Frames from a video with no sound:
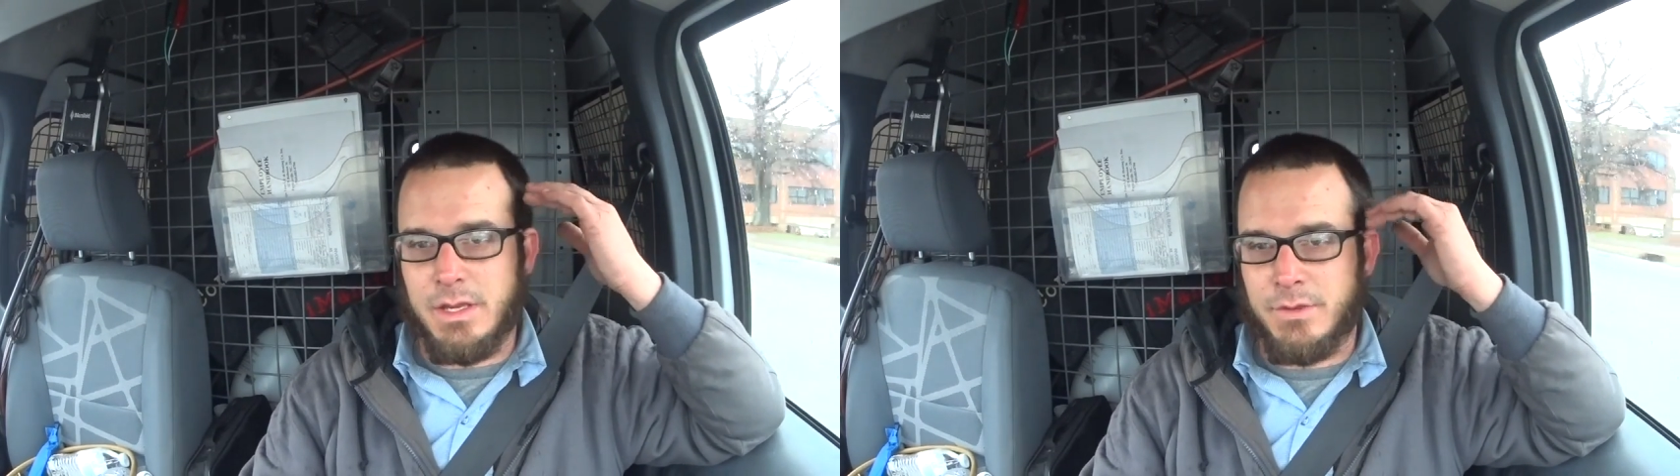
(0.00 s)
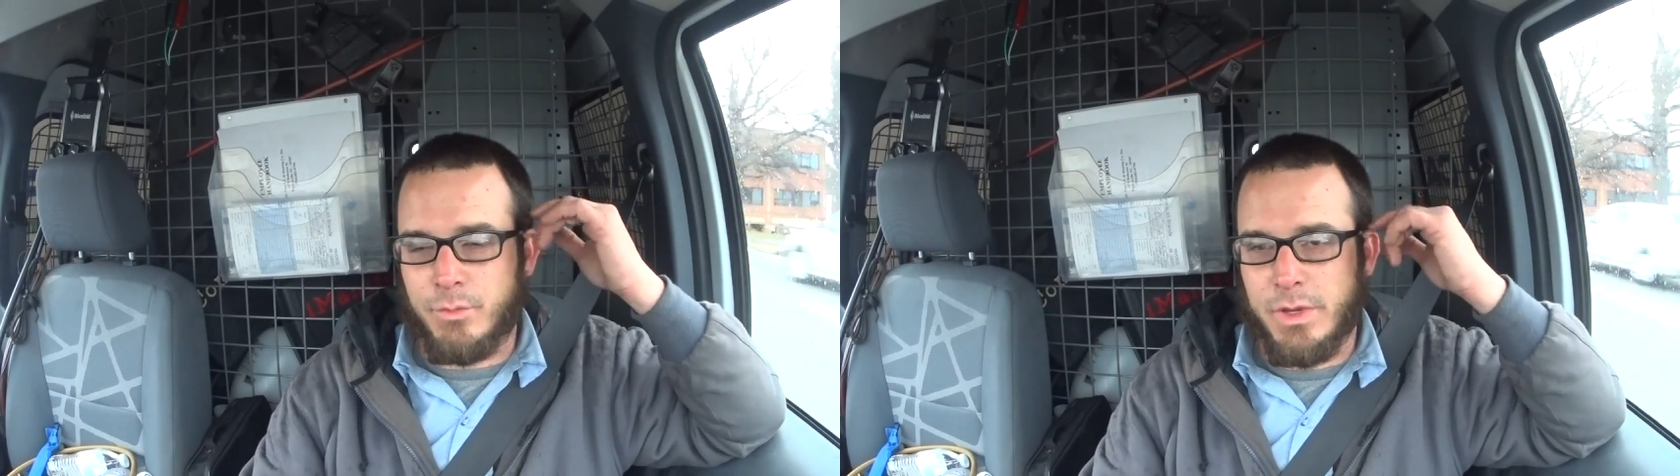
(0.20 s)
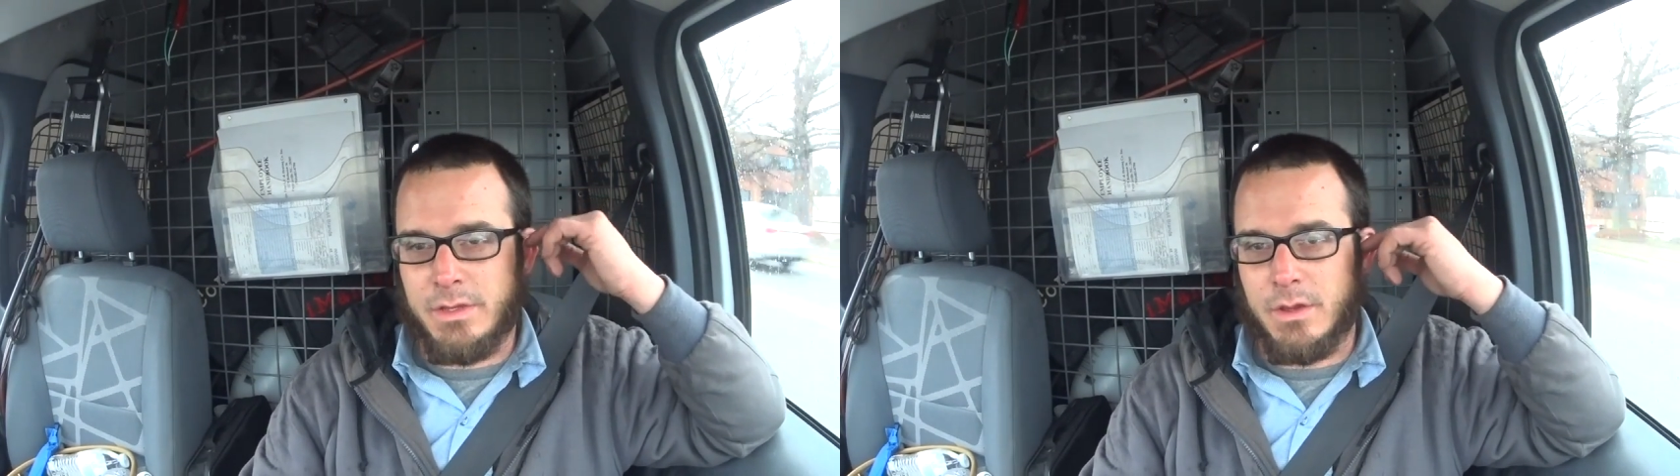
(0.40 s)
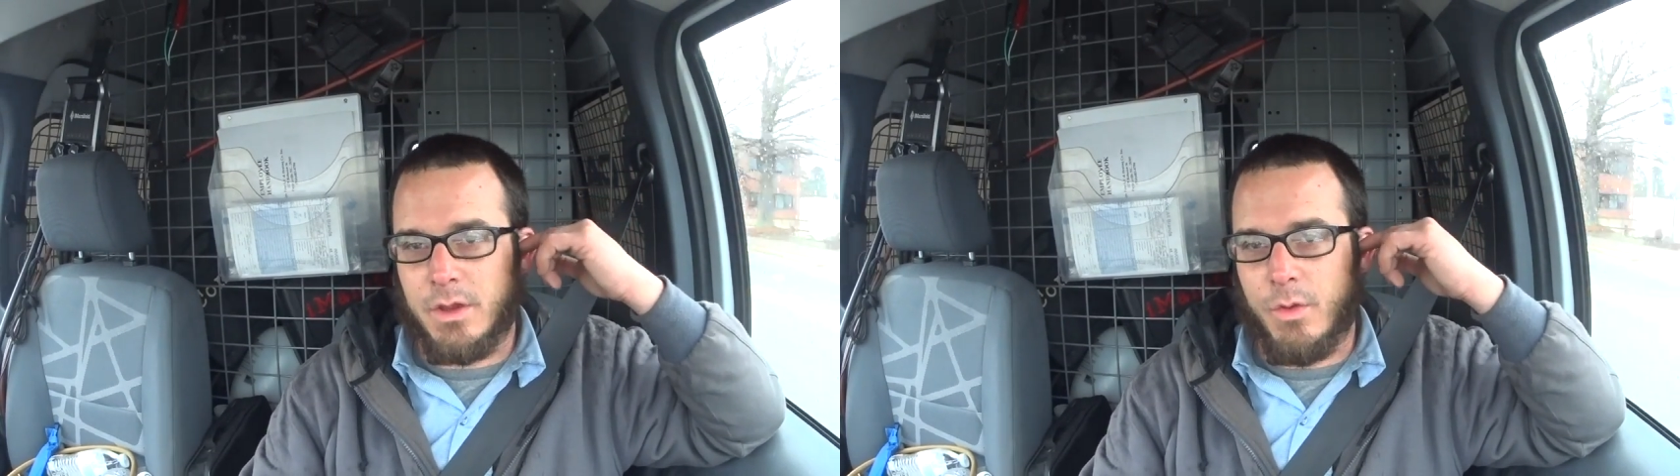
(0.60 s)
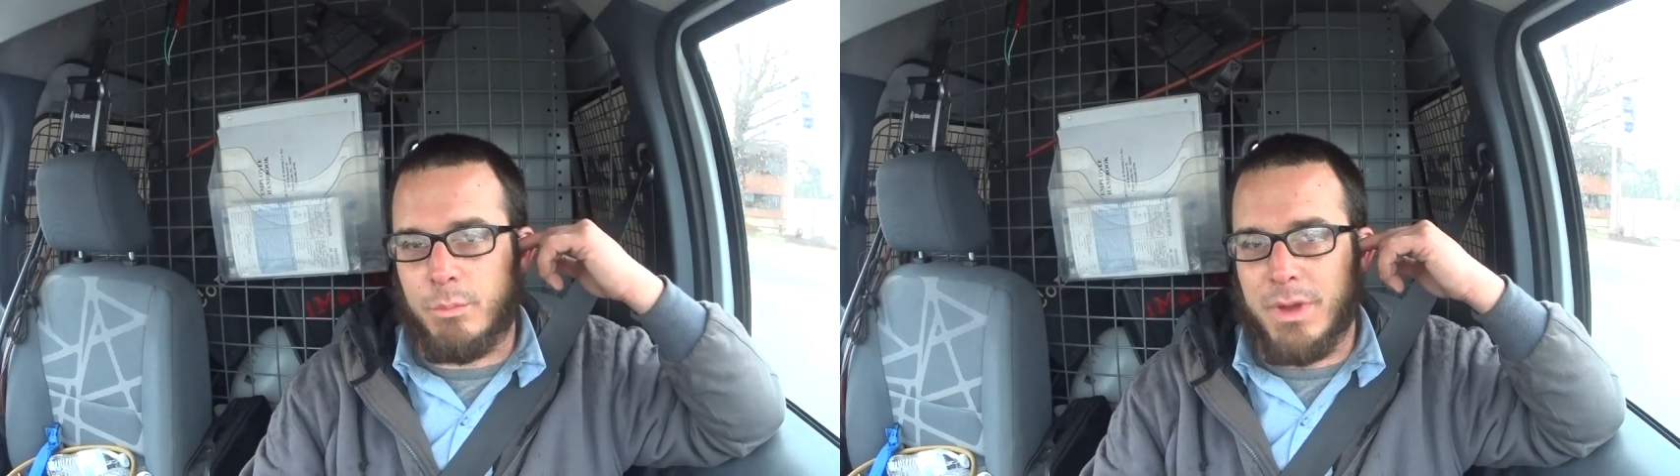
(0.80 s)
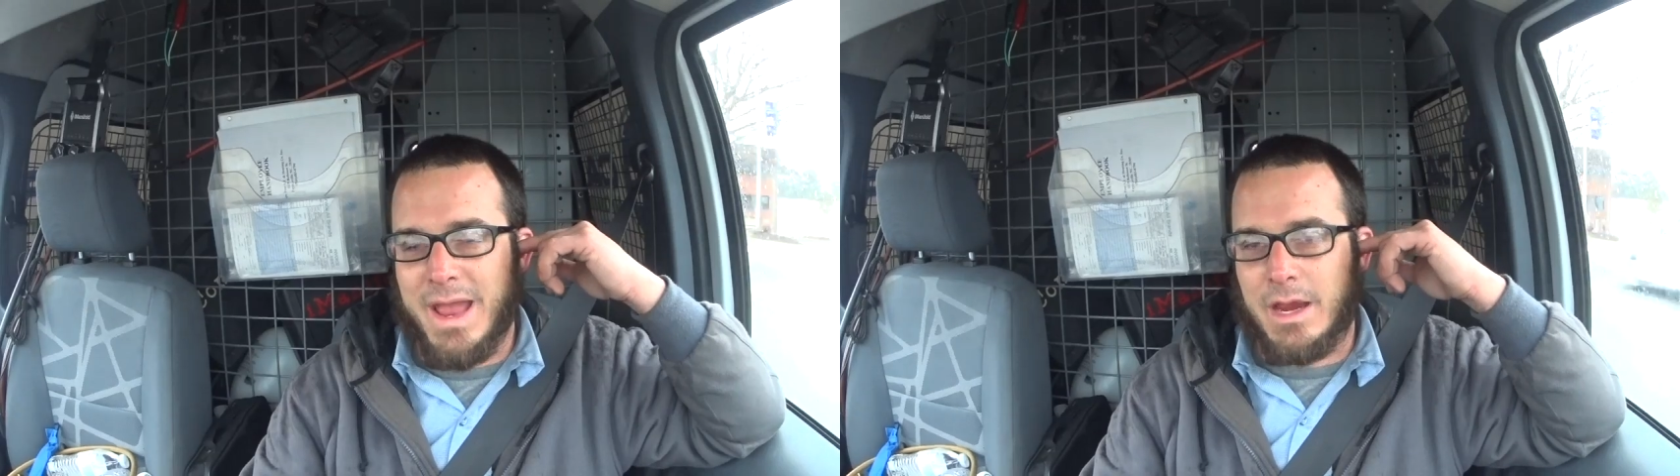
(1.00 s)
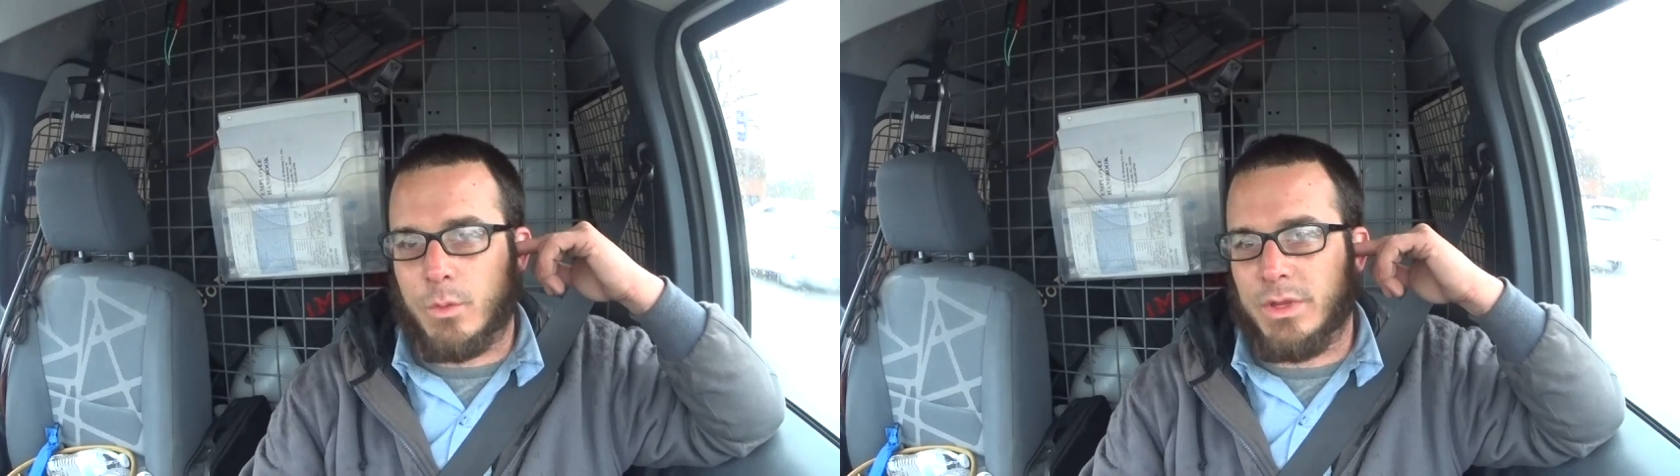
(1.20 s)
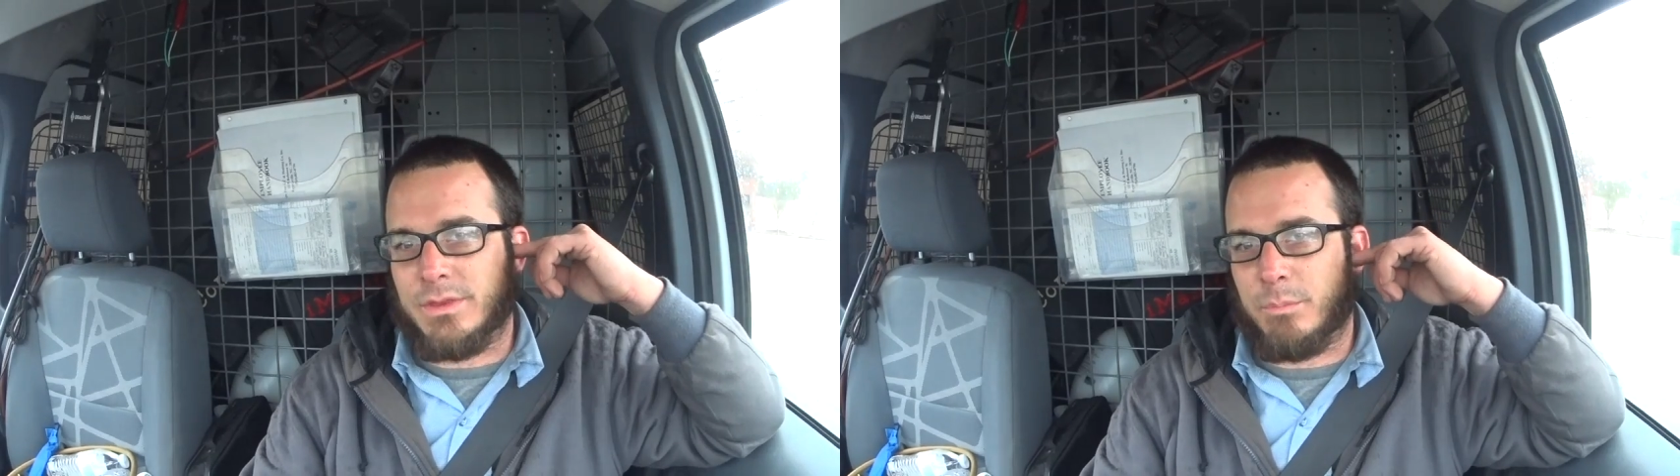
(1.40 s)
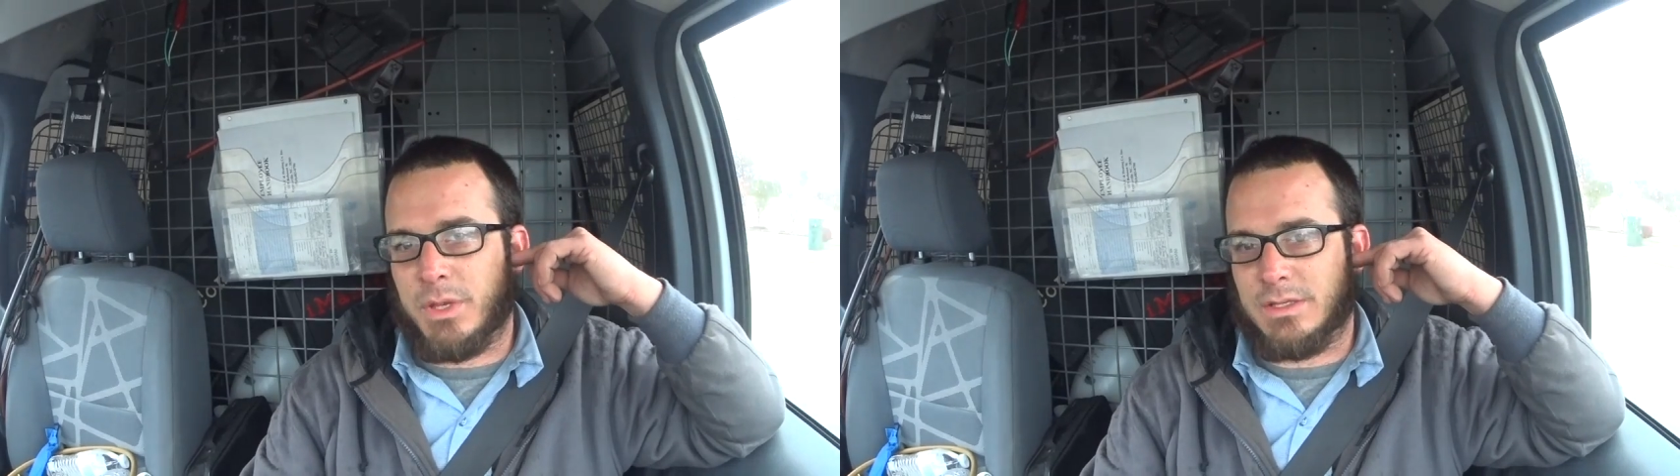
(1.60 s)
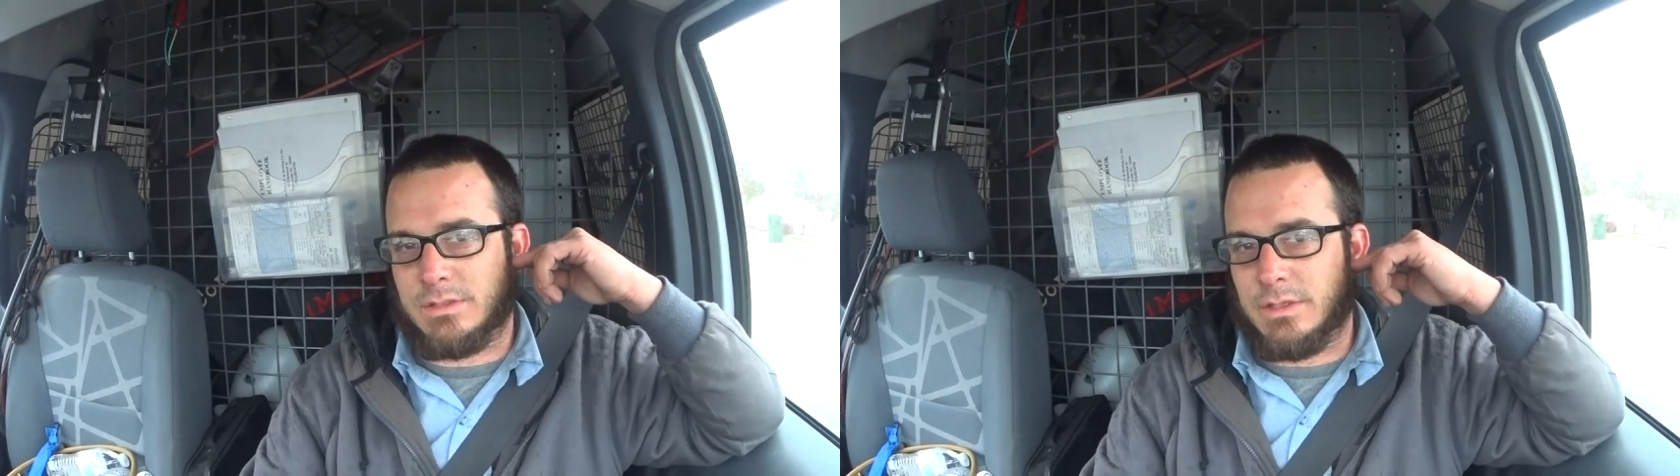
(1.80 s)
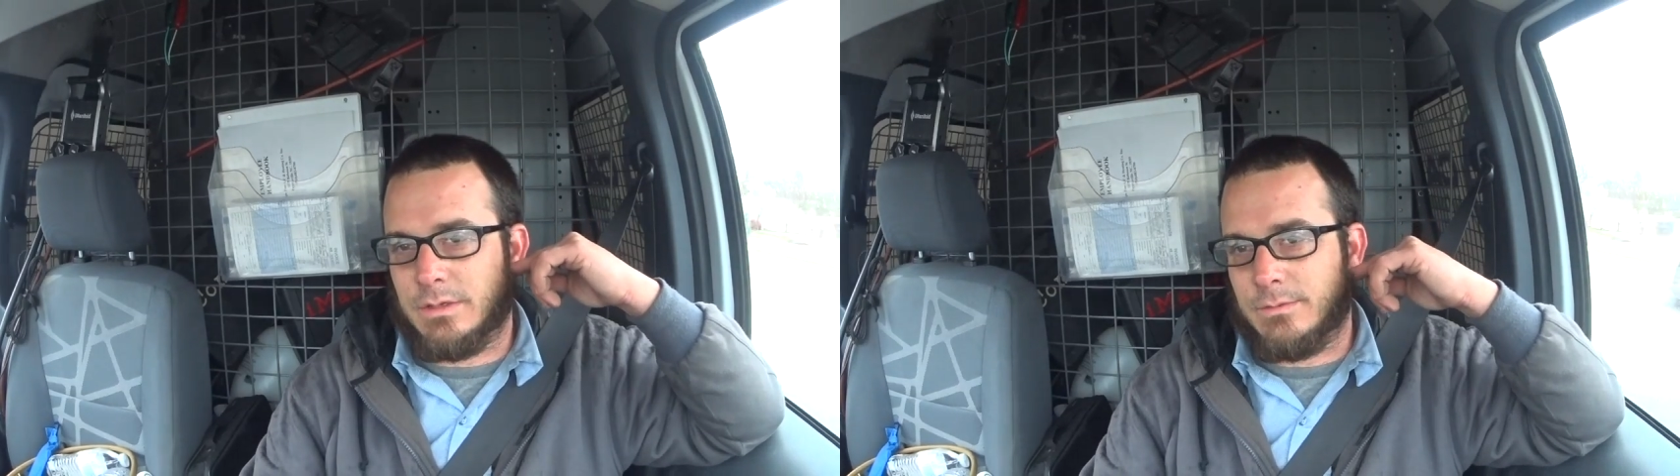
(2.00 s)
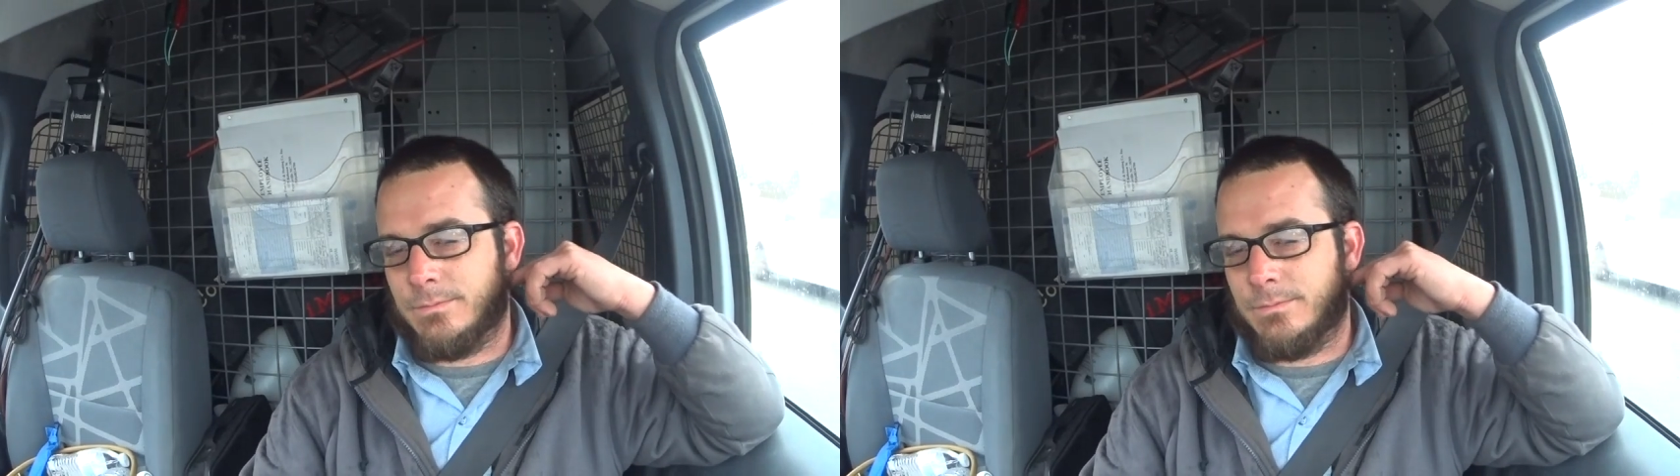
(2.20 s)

if we can go back with a piston.